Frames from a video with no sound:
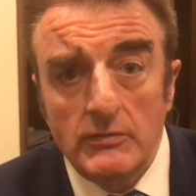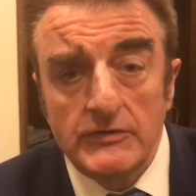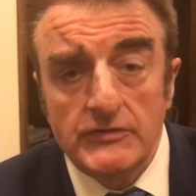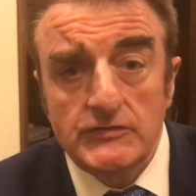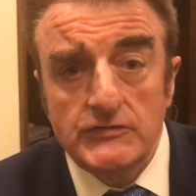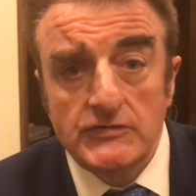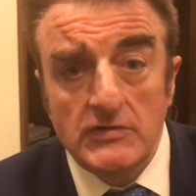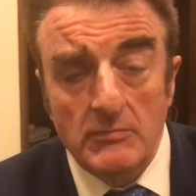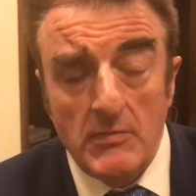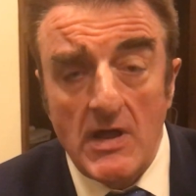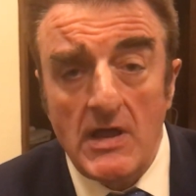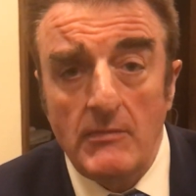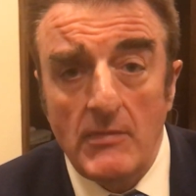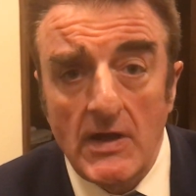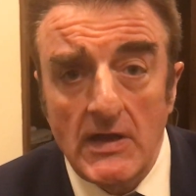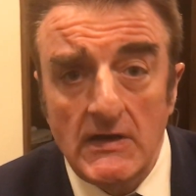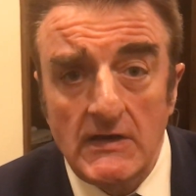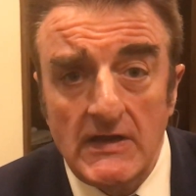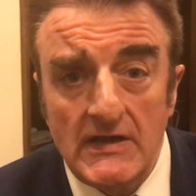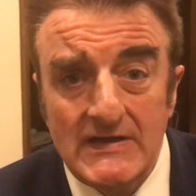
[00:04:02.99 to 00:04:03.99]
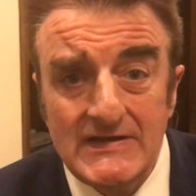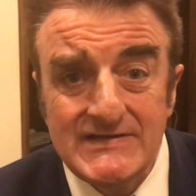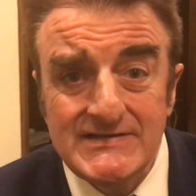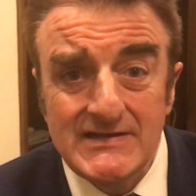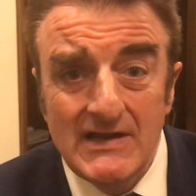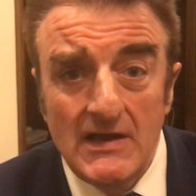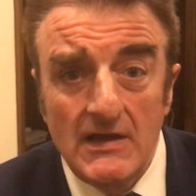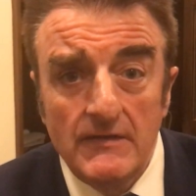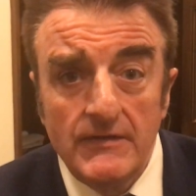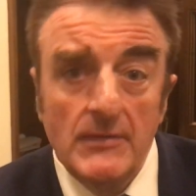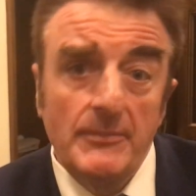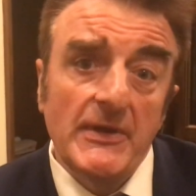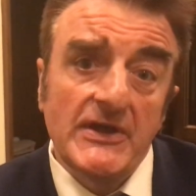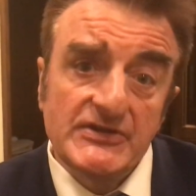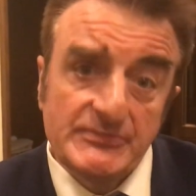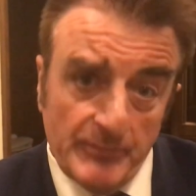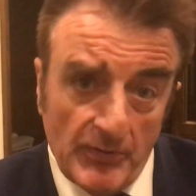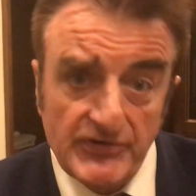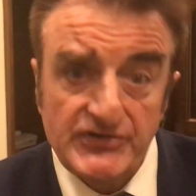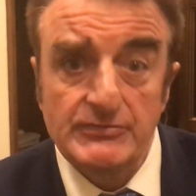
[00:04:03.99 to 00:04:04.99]
which to my mind is the
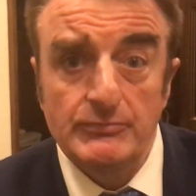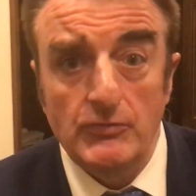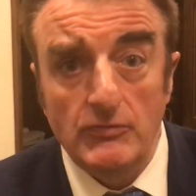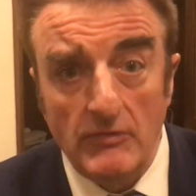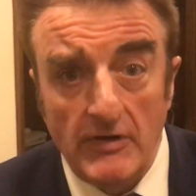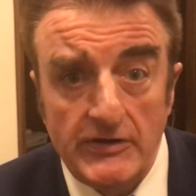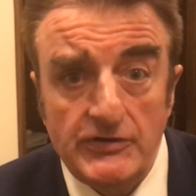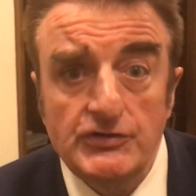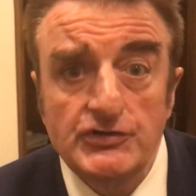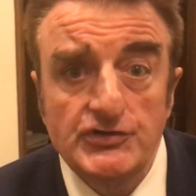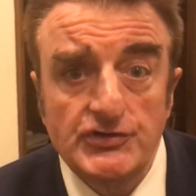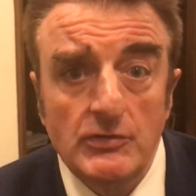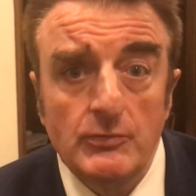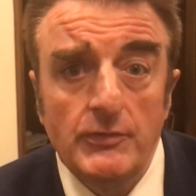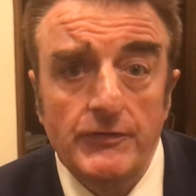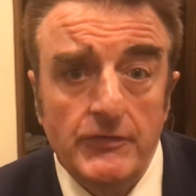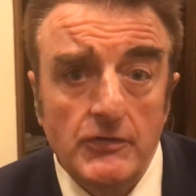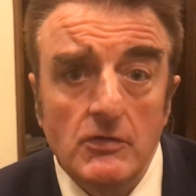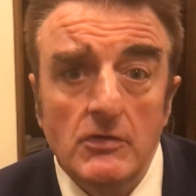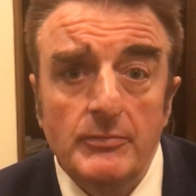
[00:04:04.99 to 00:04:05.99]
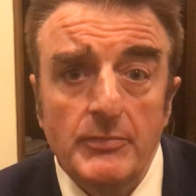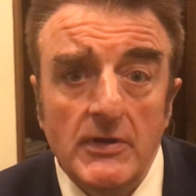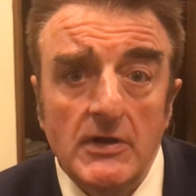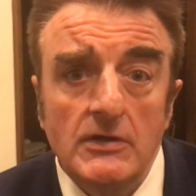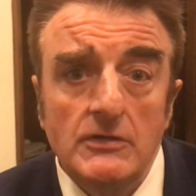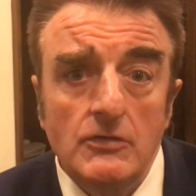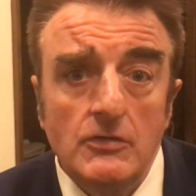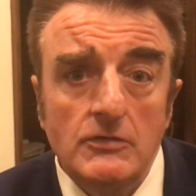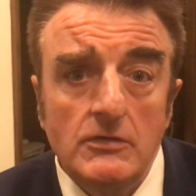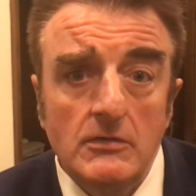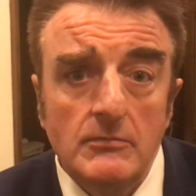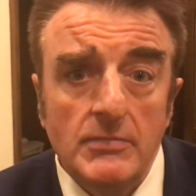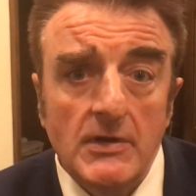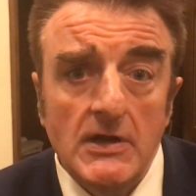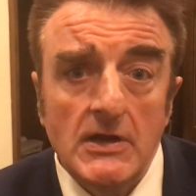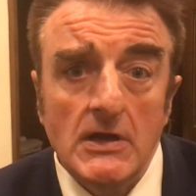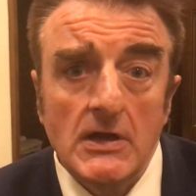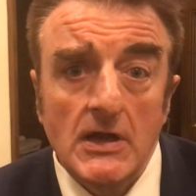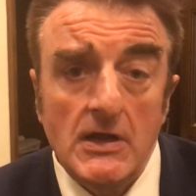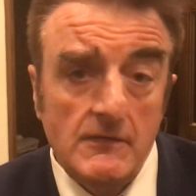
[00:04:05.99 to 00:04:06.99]
best possible relationship with the European Union
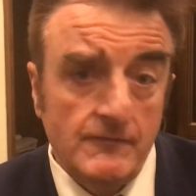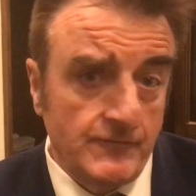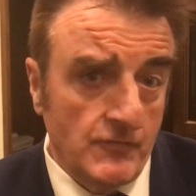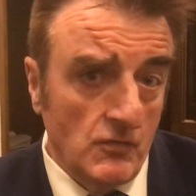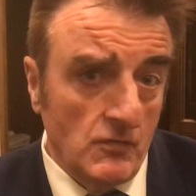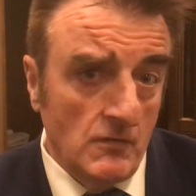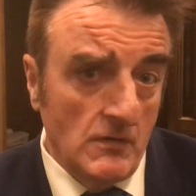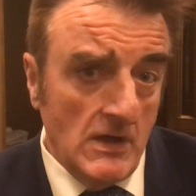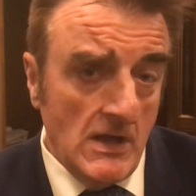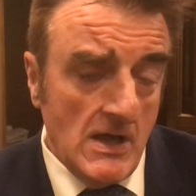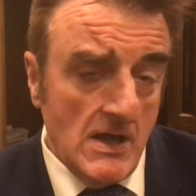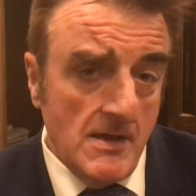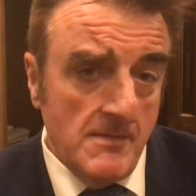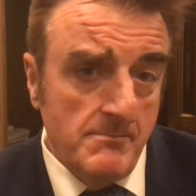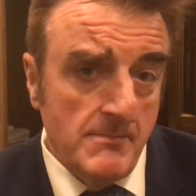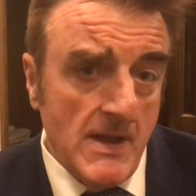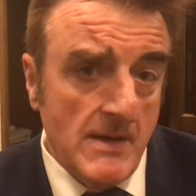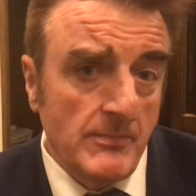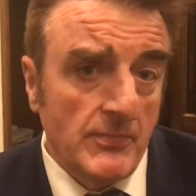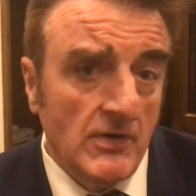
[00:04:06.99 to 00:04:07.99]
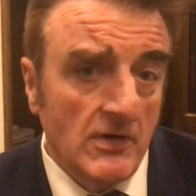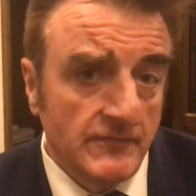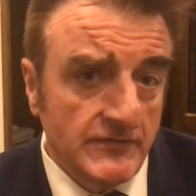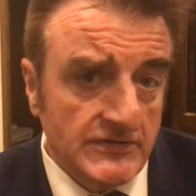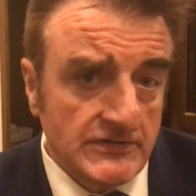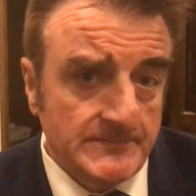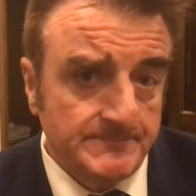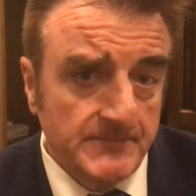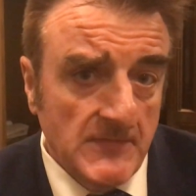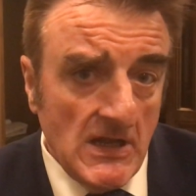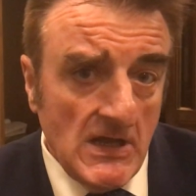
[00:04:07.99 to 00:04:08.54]
being a full member of it.